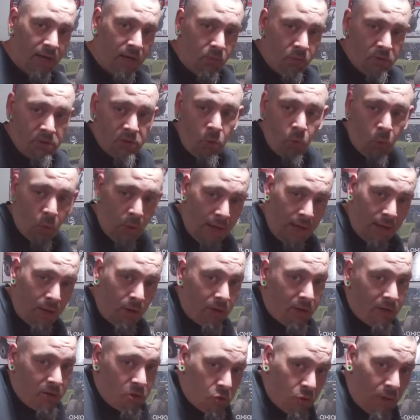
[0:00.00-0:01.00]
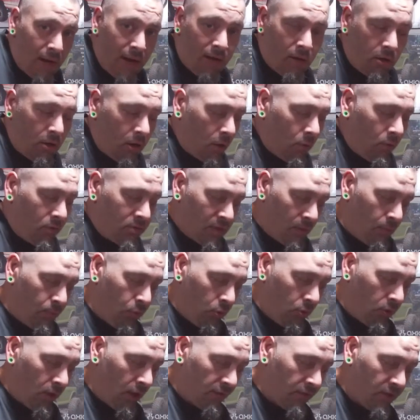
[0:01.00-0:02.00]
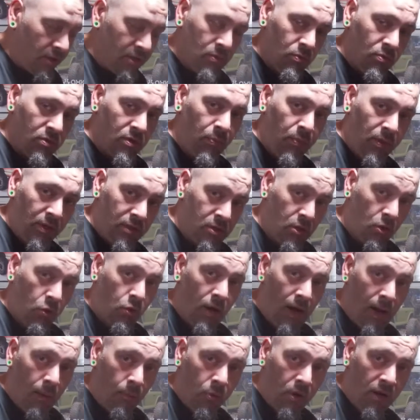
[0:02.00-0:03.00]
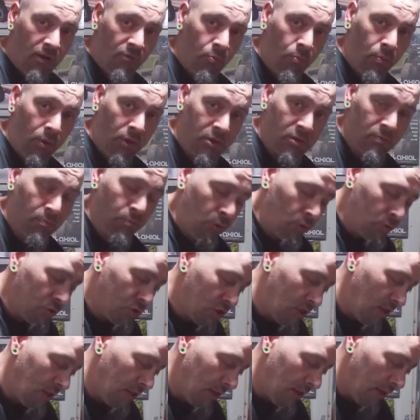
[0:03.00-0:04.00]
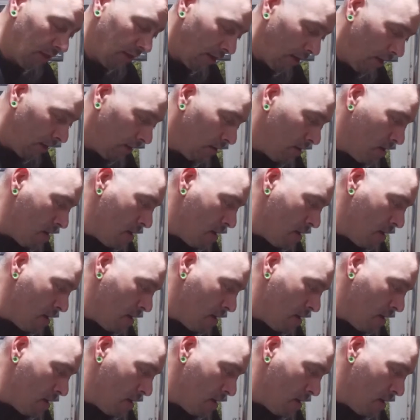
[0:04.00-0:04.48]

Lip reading: It was a wing on a drag car, which I pulled off because it was a piece of crap, whatever, bunch of bullshit, da-da-da.